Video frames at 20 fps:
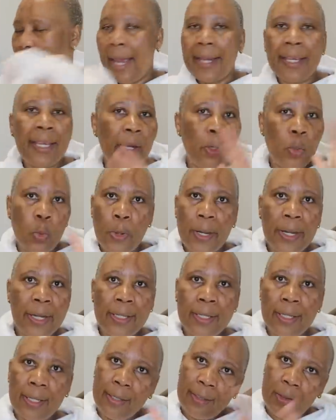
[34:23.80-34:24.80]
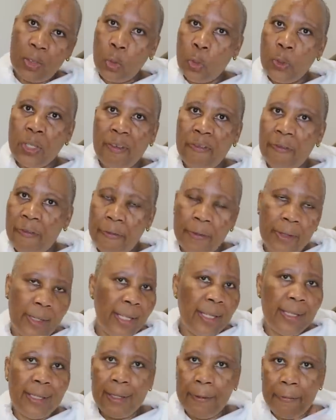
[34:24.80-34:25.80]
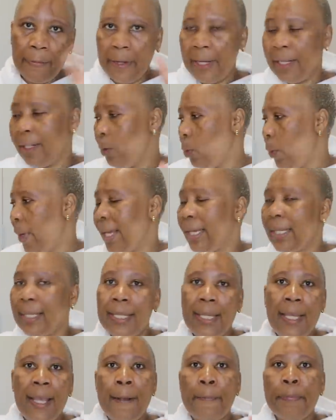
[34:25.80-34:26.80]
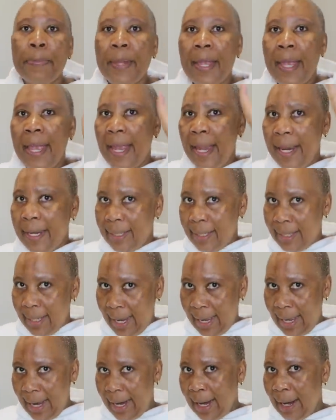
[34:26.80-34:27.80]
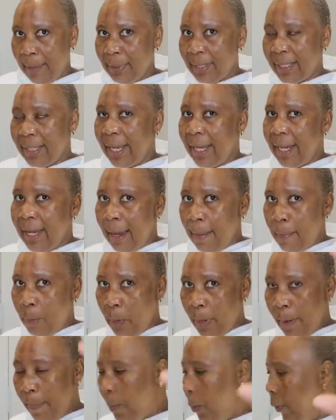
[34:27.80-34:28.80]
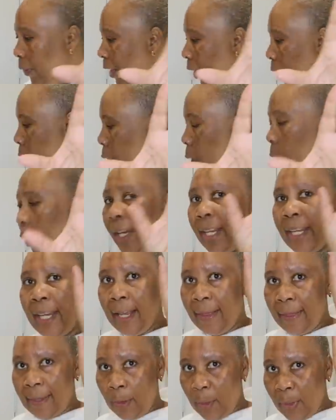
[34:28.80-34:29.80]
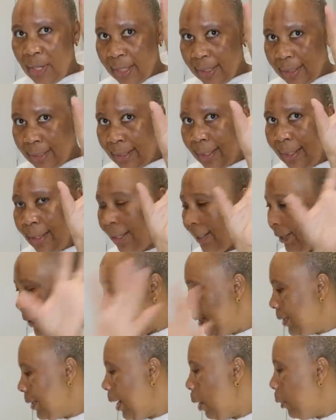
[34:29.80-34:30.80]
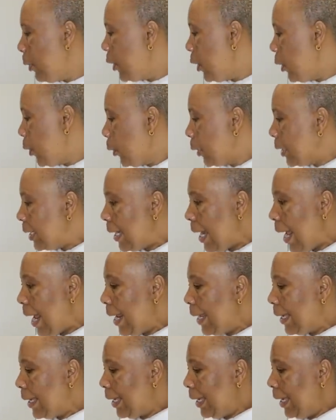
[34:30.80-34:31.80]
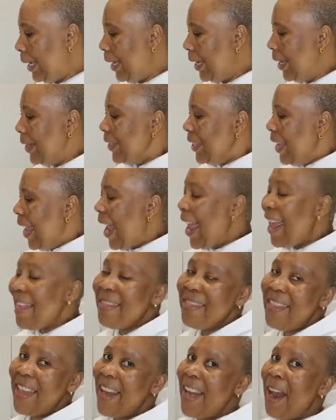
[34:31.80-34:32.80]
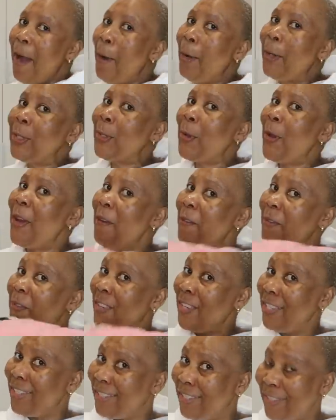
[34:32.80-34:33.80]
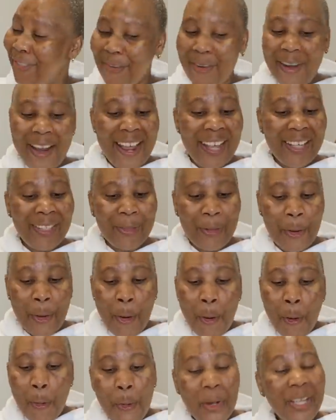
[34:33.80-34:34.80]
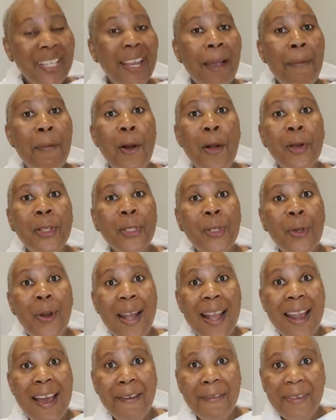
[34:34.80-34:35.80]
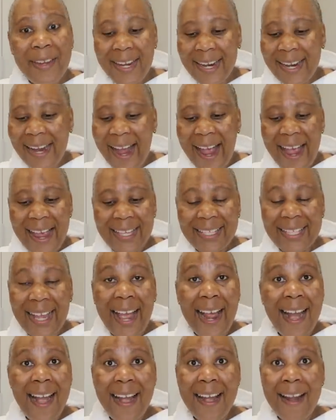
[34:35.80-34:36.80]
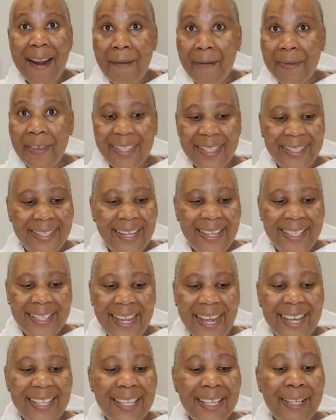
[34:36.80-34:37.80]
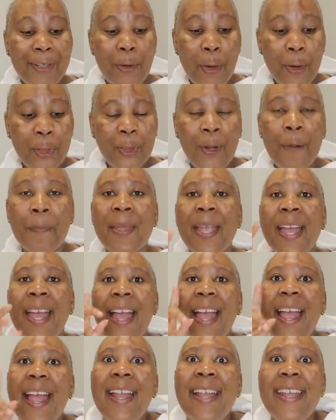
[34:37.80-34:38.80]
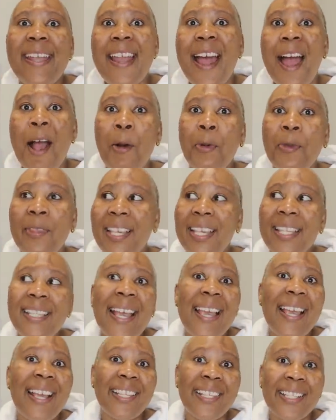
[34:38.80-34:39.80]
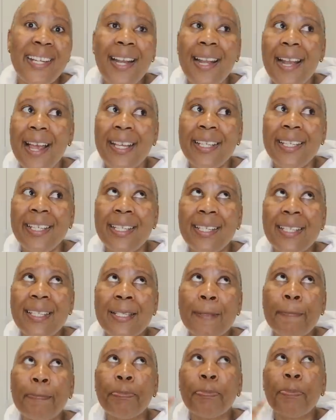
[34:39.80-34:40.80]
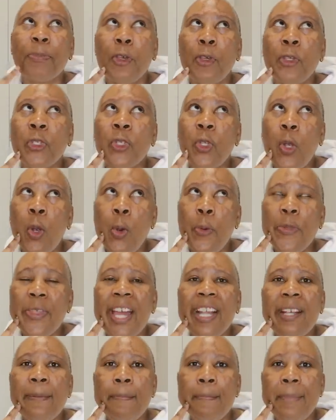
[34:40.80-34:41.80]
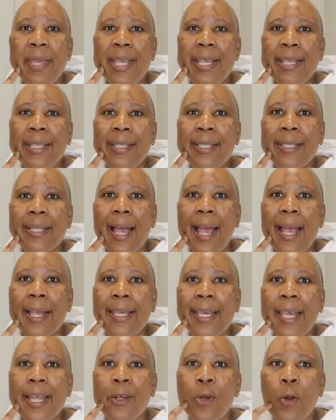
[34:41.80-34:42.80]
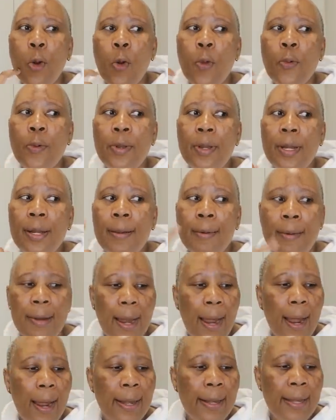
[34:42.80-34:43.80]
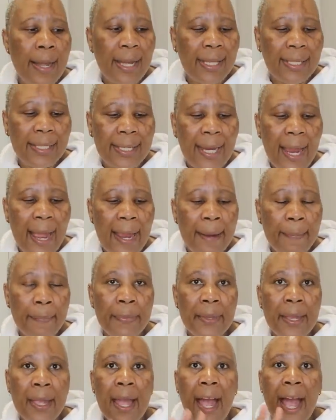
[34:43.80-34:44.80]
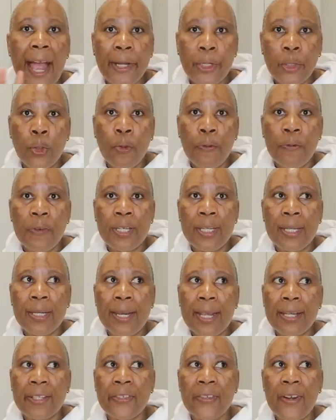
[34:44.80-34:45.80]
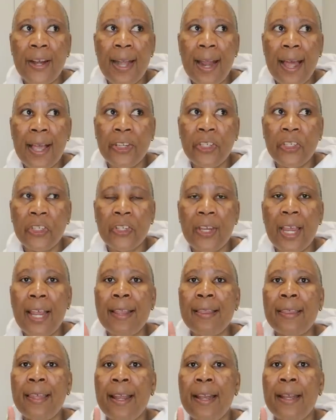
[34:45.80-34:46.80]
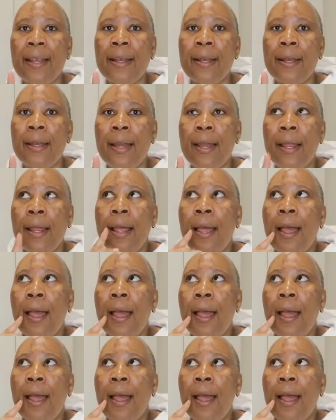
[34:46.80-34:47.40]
I can wear it in so in different ways. And like I'm saying, I'm gonna put the doll here, then you can see the dress, how it looks like. And then I also have this dress, which I'm also loving, guys. I love this dress, guys. It also, and now these are extra larges, so that means I can, next time I do fit in extra large, and then